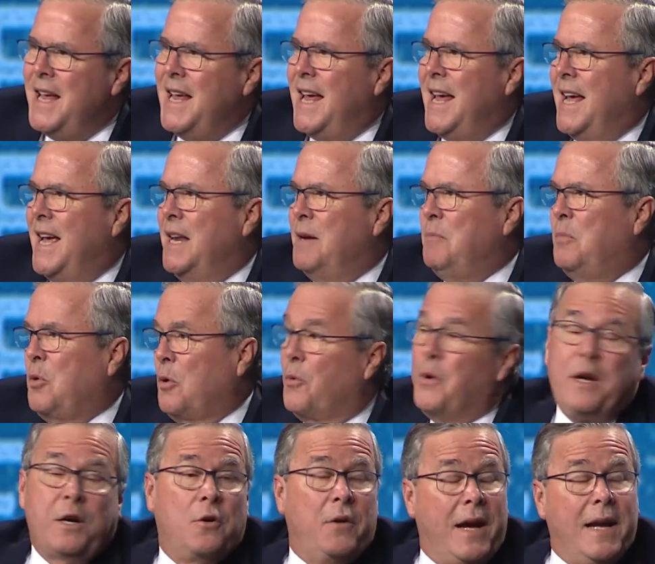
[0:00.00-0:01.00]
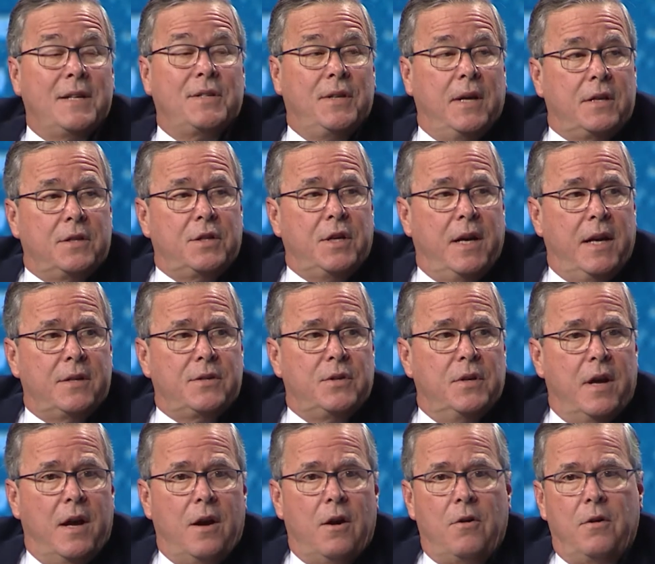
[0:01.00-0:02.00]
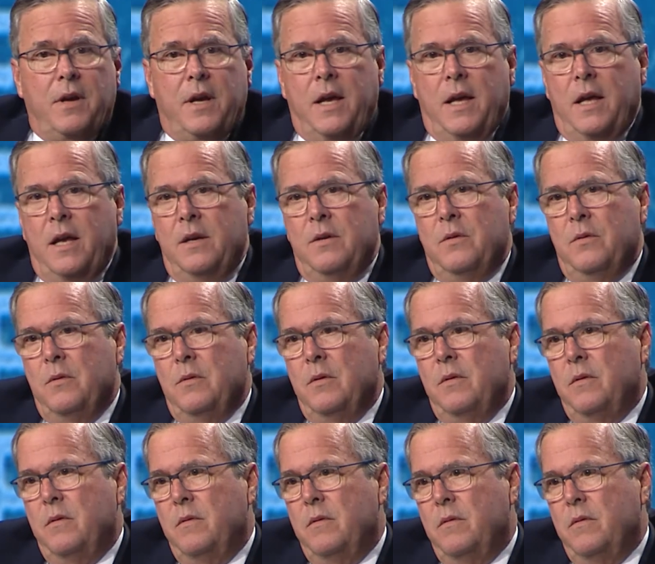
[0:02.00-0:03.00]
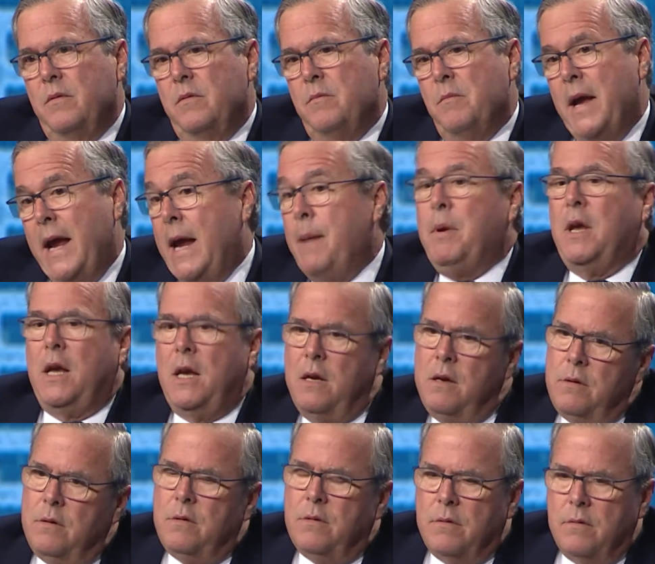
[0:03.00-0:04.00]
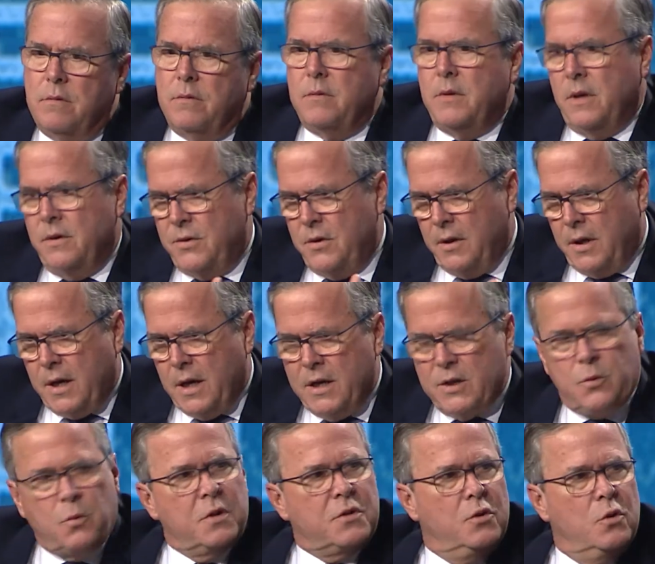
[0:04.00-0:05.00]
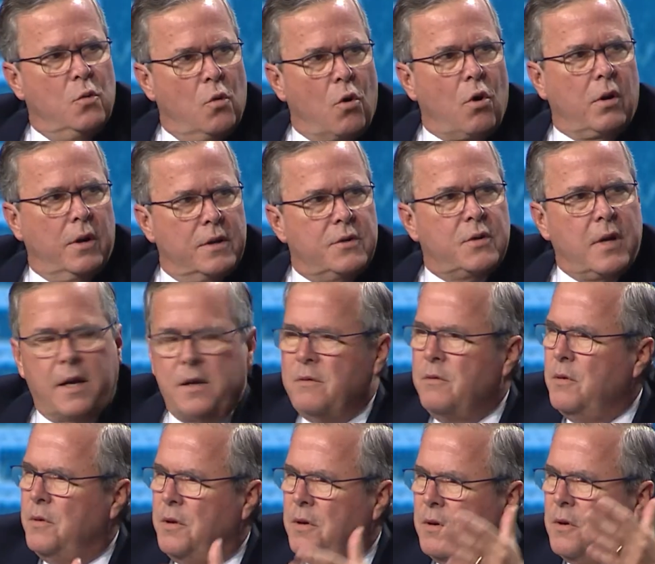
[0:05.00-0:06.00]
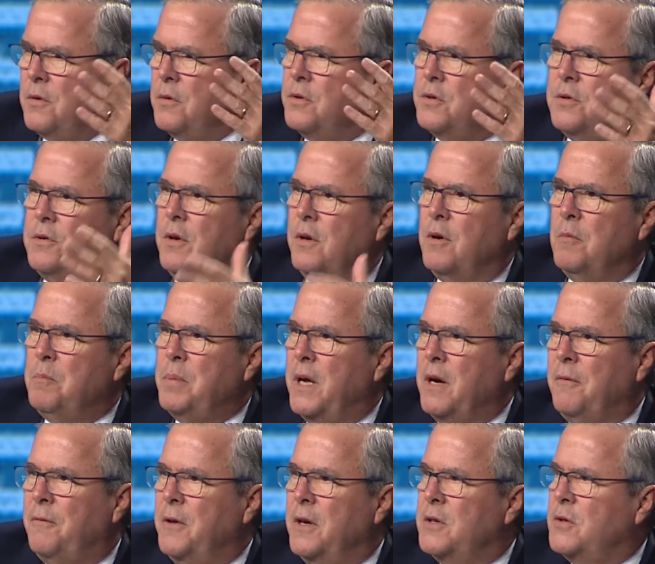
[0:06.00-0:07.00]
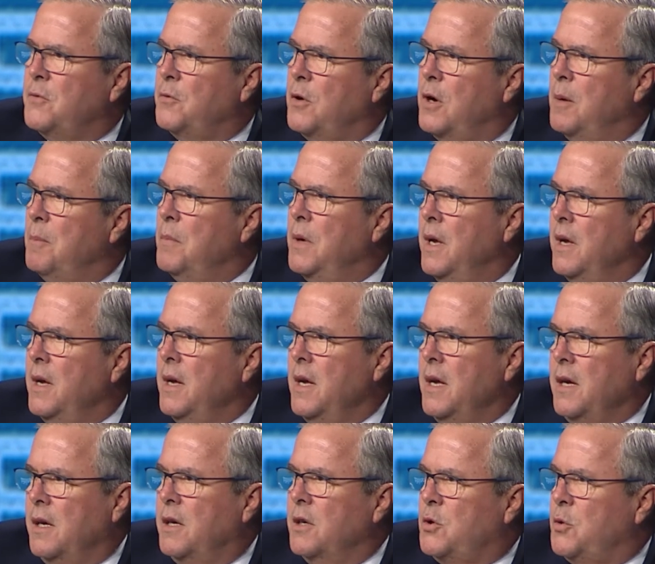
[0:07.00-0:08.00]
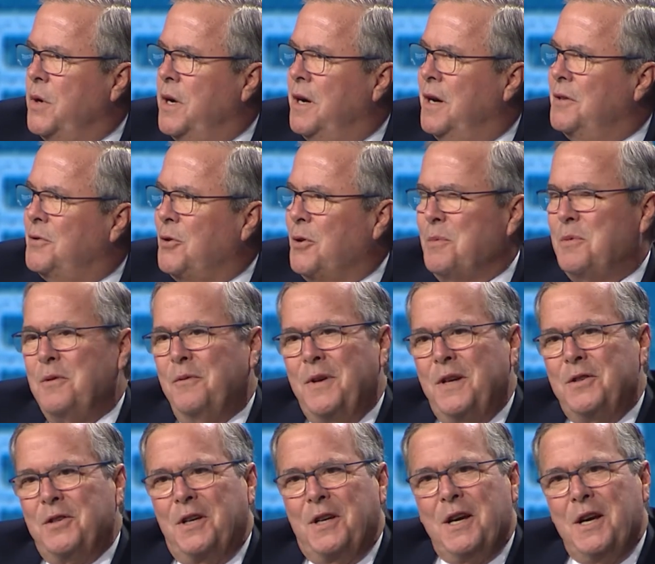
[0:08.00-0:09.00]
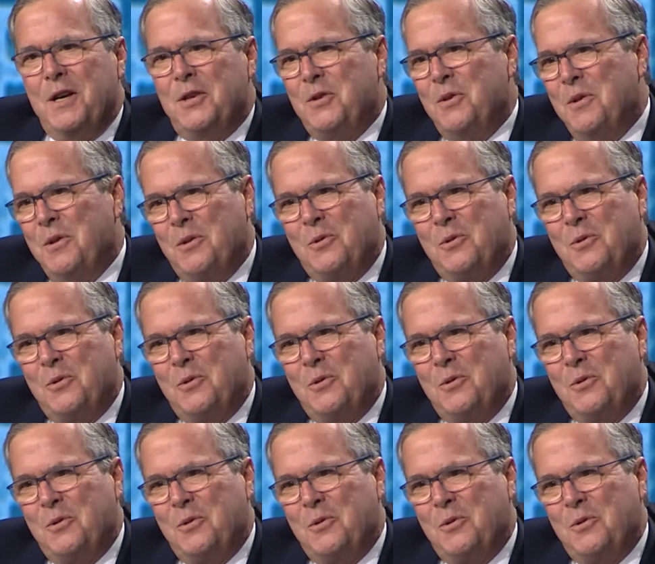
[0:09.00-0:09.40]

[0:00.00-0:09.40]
And Puerto Rico has that chance now, and maybe, as the case was New Orleans, had huge benefits from Katrina in terms of education.